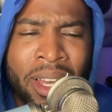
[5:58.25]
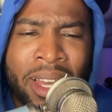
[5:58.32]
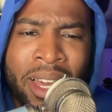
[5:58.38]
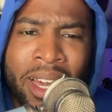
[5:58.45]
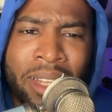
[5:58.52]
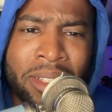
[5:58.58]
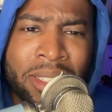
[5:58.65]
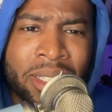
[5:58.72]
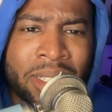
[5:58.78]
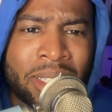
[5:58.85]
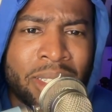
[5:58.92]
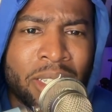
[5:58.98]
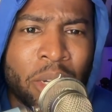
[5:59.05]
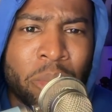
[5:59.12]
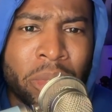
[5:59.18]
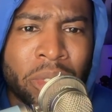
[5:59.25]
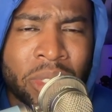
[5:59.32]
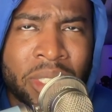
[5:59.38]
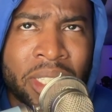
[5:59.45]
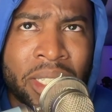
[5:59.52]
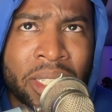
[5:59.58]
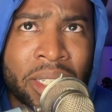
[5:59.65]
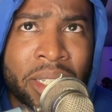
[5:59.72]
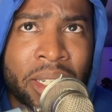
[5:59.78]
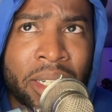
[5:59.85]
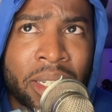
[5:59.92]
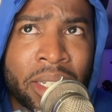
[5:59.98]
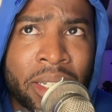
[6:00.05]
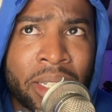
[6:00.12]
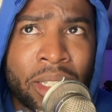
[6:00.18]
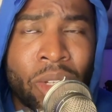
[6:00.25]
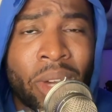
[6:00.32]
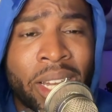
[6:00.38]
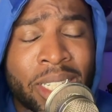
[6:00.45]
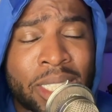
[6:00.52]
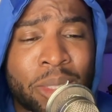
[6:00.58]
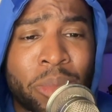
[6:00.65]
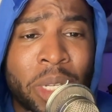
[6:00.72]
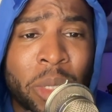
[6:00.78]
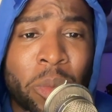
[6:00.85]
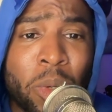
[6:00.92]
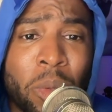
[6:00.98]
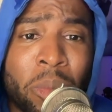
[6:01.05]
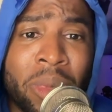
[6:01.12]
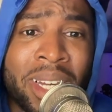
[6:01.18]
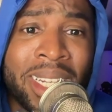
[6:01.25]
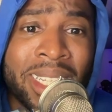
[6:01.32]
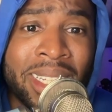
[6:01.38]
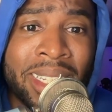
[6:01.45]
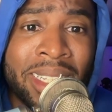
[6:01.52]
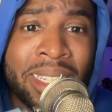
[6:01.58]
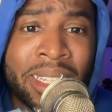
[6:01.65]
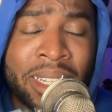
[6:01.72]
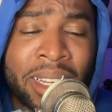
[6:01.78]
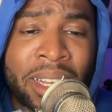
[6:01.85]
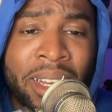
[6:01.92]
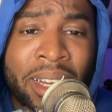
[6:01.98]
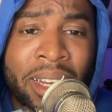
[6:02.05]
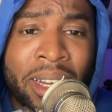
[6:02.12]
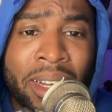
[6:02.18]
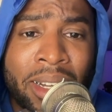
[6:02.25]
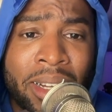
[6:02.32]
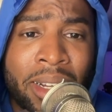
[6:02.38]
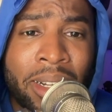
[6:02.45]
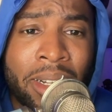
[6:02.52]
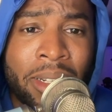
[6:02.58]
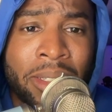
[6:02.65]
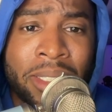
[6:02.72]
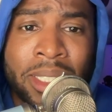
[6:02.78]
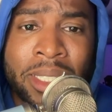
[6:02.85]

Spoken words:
I looked at the numbers, and you actually make more money just